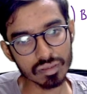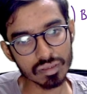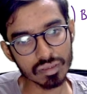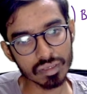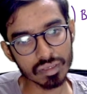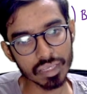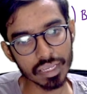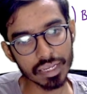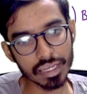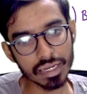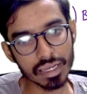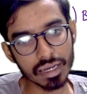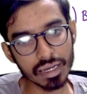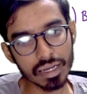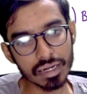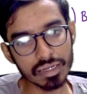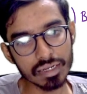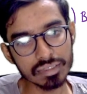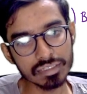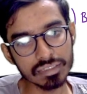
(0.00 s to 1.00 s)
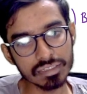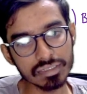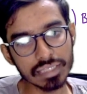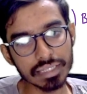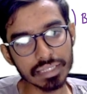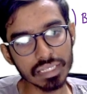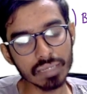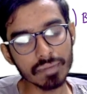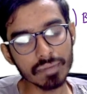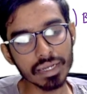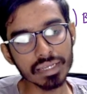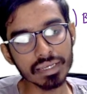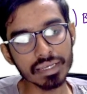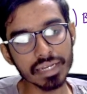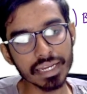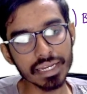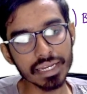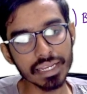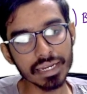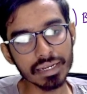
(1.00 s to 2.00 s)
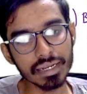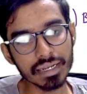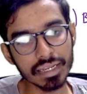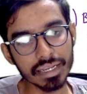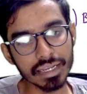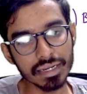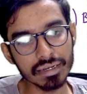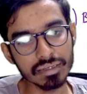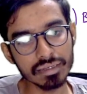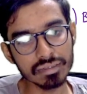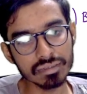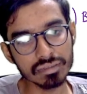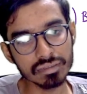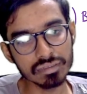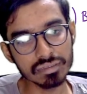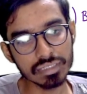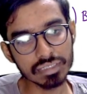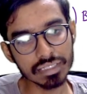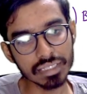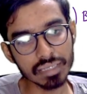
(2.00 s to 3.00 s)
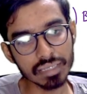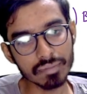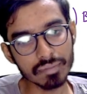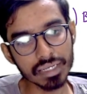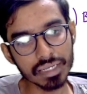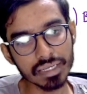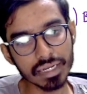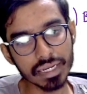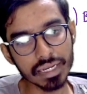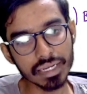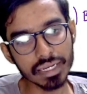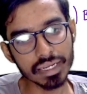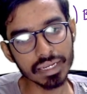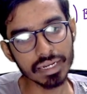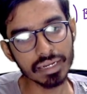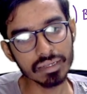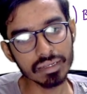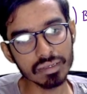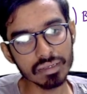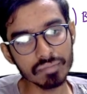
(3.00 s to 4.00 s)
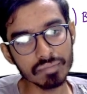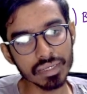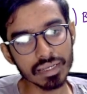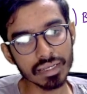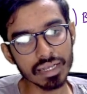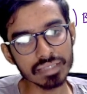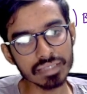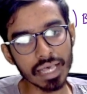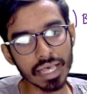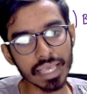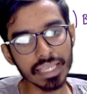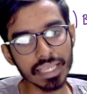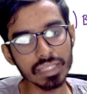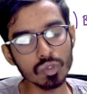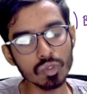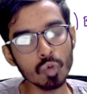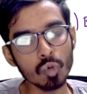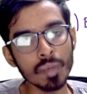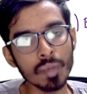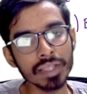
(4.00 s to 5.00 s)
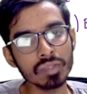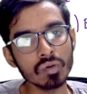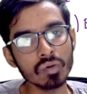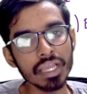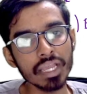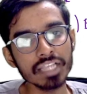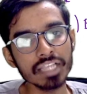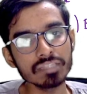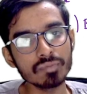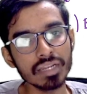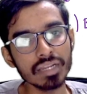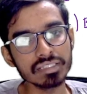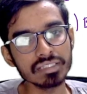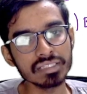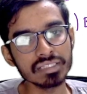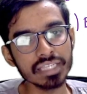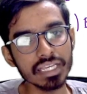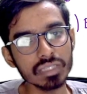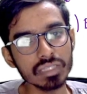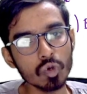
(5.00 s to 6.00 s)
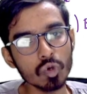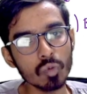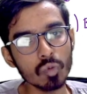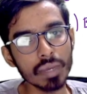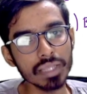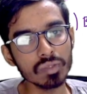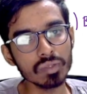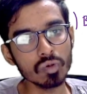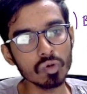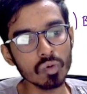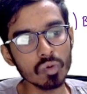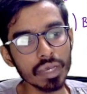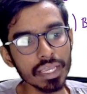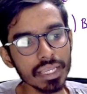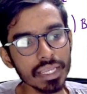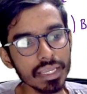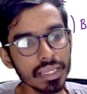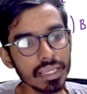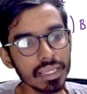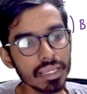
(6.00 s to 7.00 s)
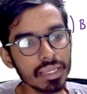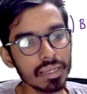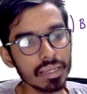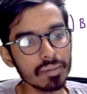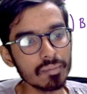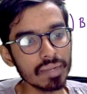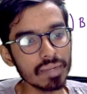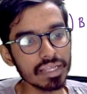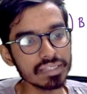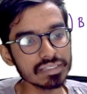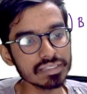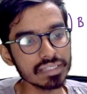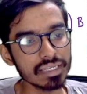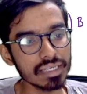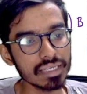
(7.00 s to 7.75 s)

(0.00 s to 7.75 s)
A dot. This is nothing but gradient, right? This is nothing but gradient because I dou by dou x plus j dou by dou y plus